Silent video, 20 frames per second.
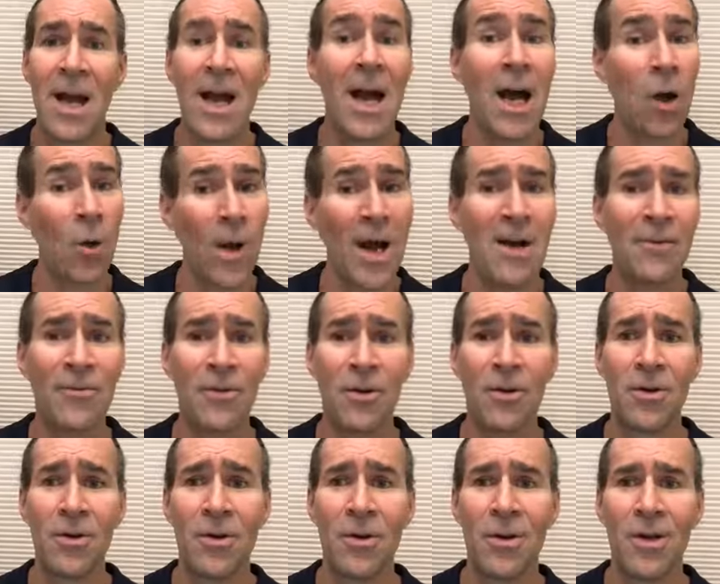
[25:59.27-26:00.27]

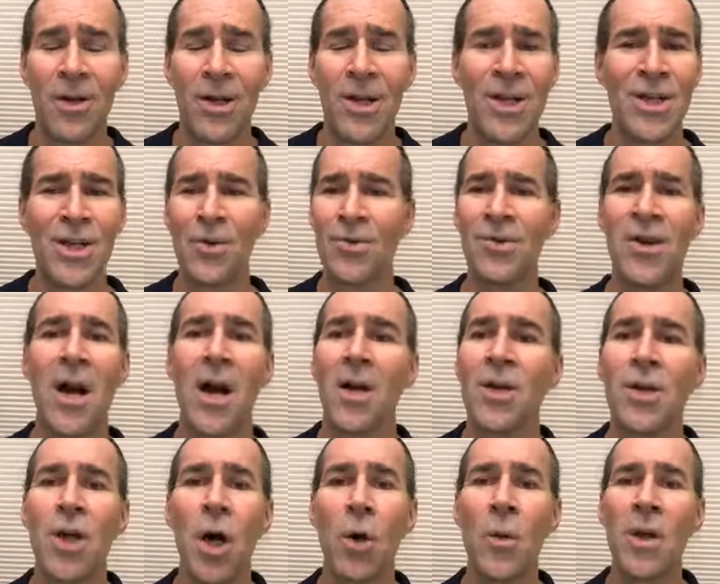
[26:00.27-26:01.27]
However, you're
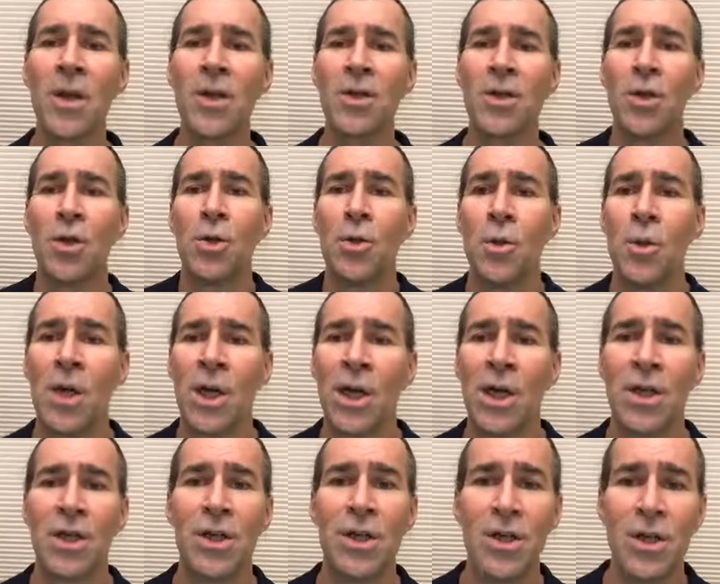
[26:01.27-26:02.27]
not going to
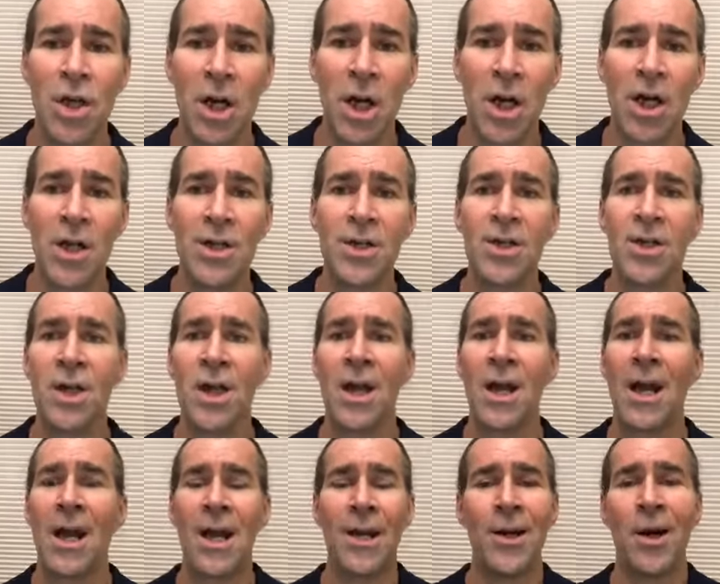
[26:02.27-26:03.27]
judge
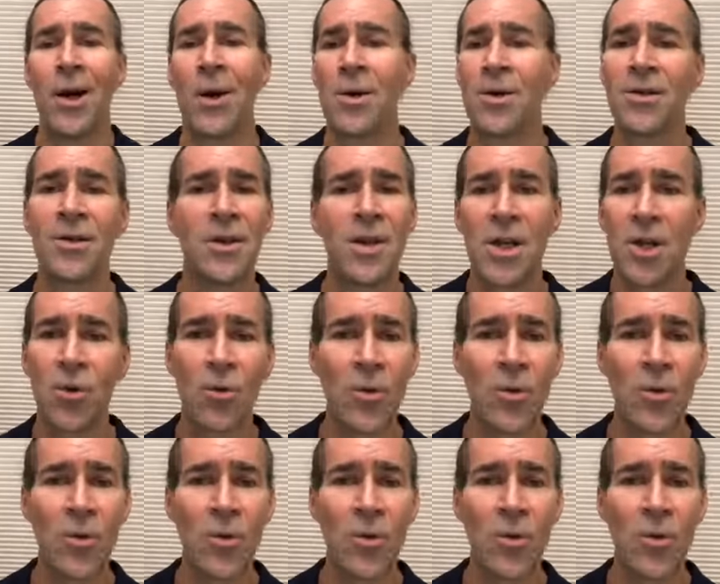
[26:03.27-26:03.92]
and harshly